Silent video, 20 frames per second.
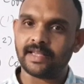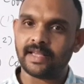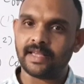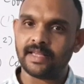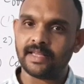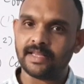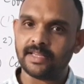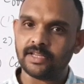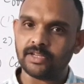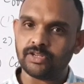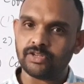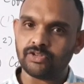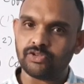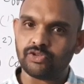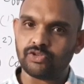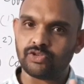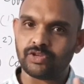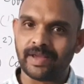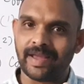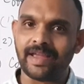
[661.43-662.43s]
a
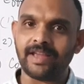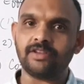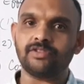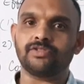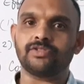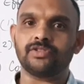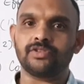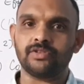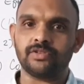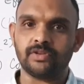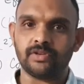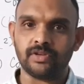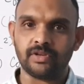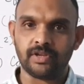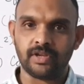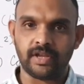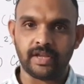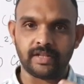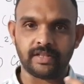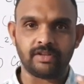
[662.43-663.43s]
change
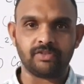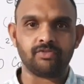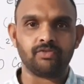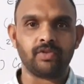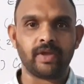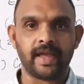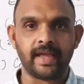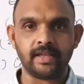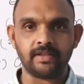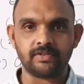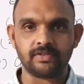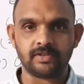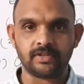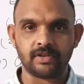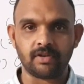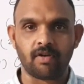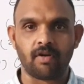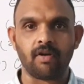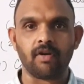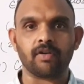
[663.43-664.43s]
in the taste
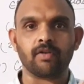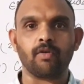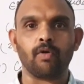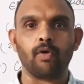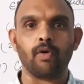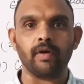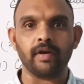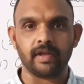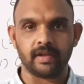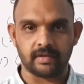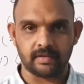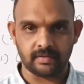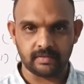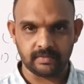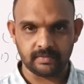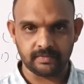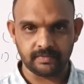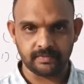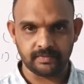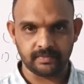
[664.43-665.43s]
or odor.
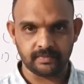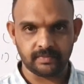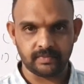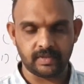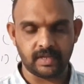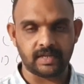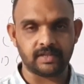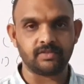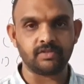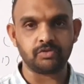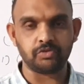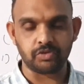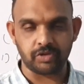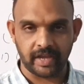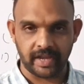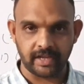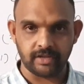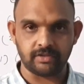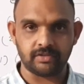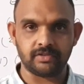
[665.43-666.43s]
There is a
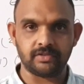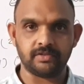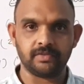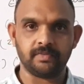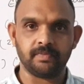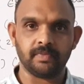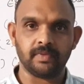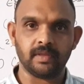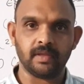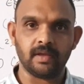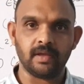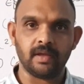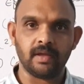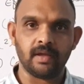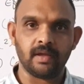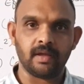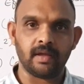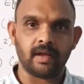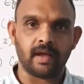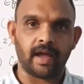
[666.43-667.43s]
change.
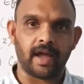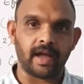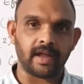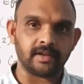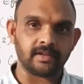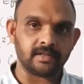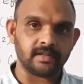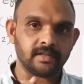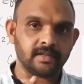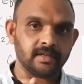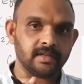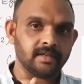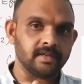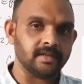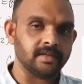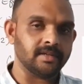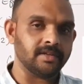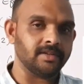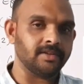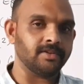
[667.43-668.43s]
And
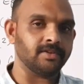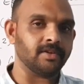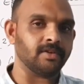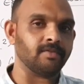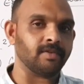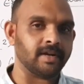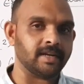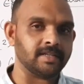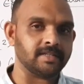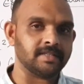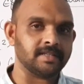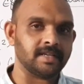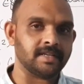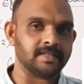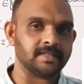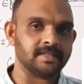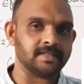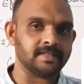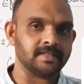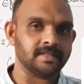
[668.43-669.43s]
you know what is
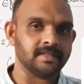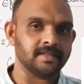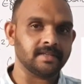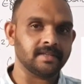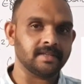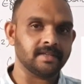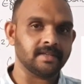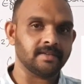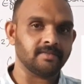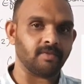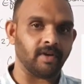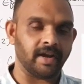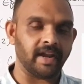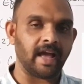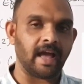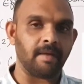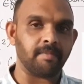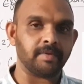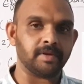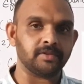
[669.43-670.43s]
this? What
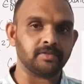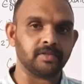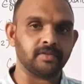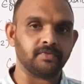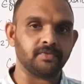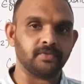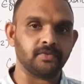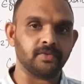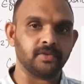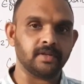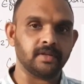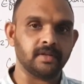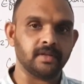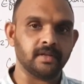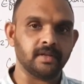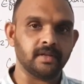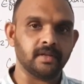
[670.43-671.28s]
happened to the food?